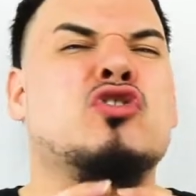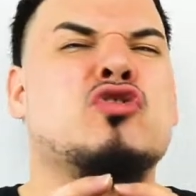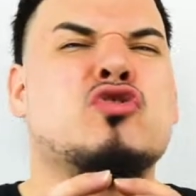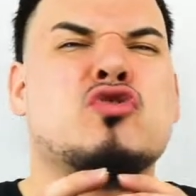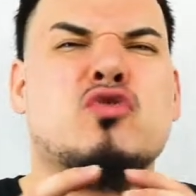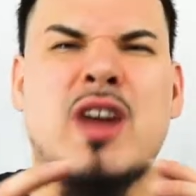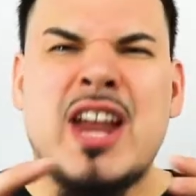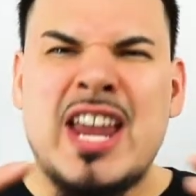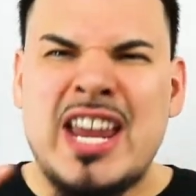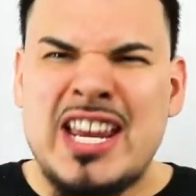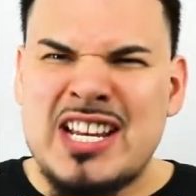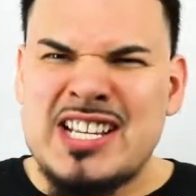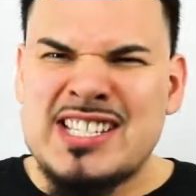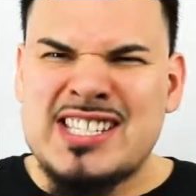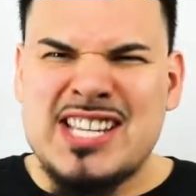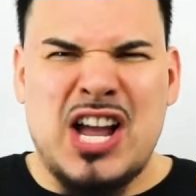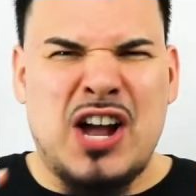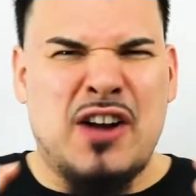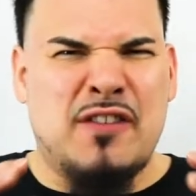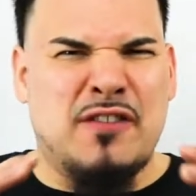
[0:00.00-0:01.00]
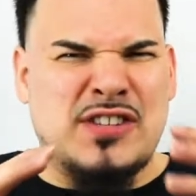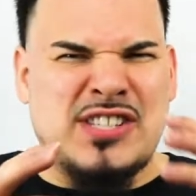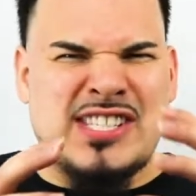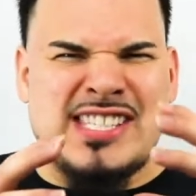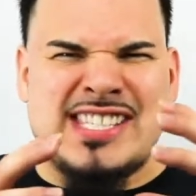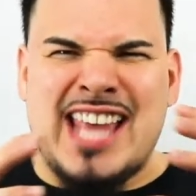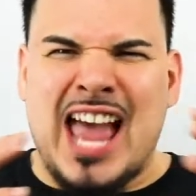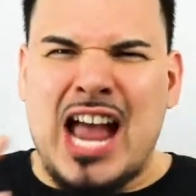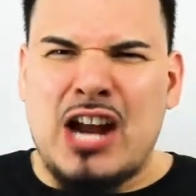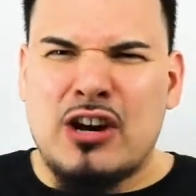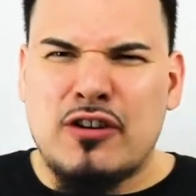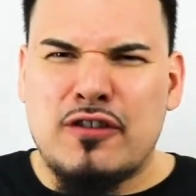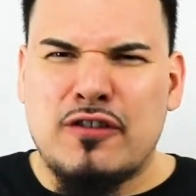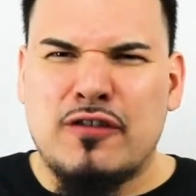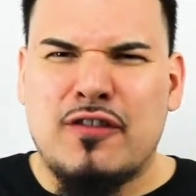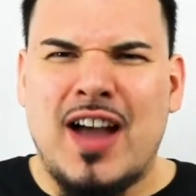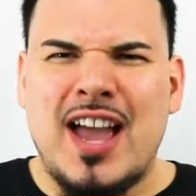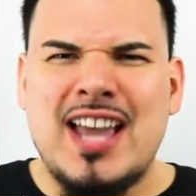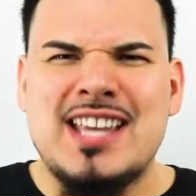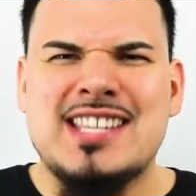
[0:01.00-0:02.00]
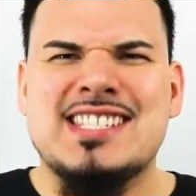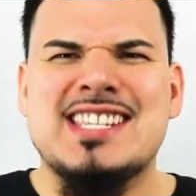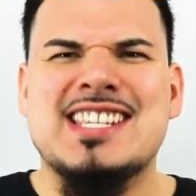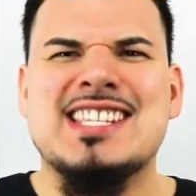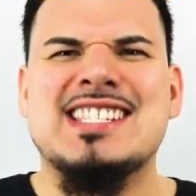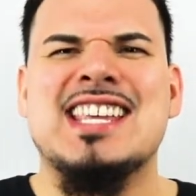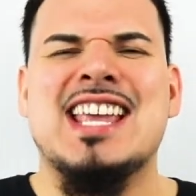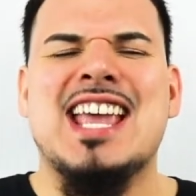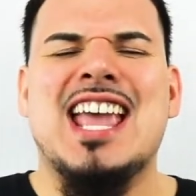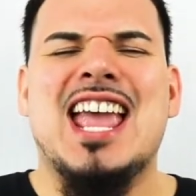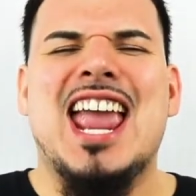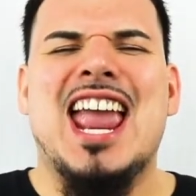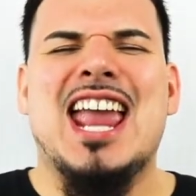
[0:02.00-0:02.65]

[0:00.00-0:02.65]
greatest of sacrifices